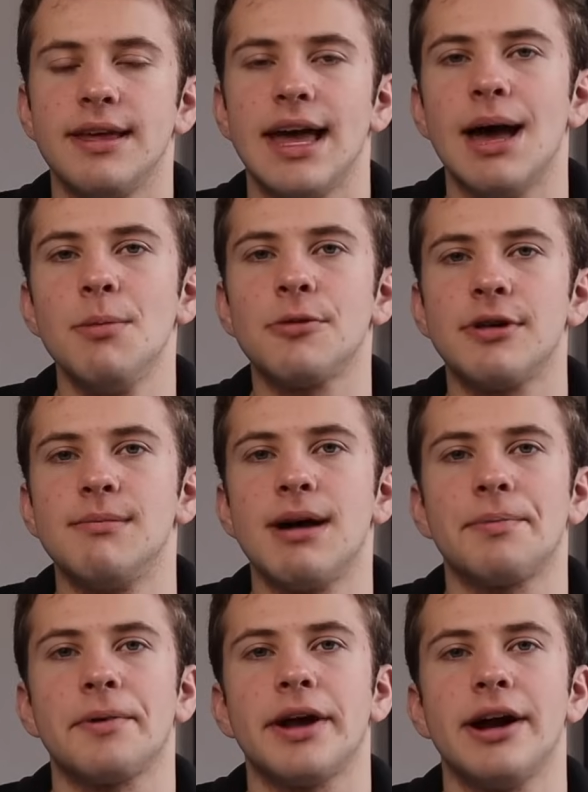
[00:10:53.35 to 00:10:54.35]
The M3
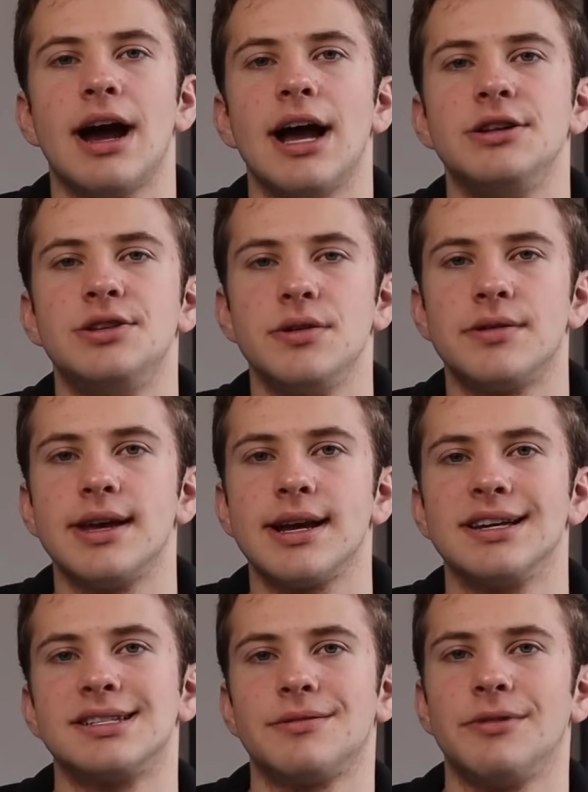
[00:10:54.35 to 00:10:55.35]
MacBook Air I do
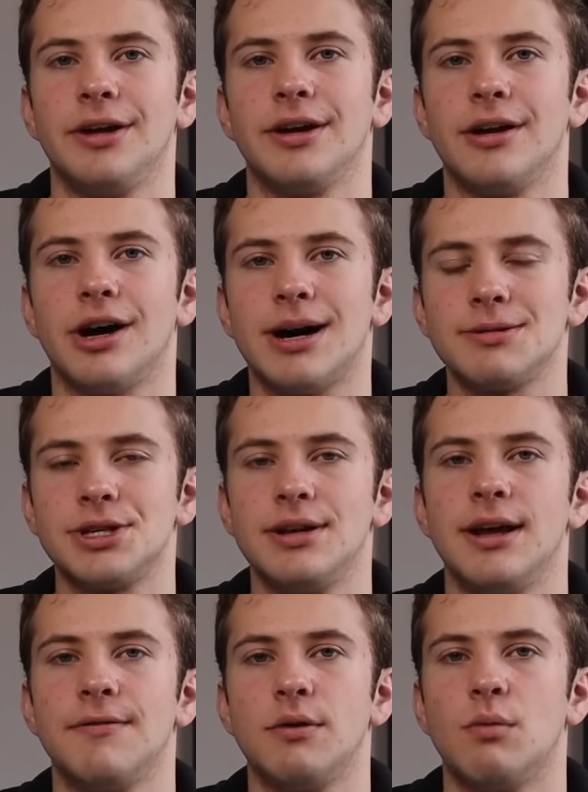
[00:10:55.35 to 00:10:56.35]
think is a really good option if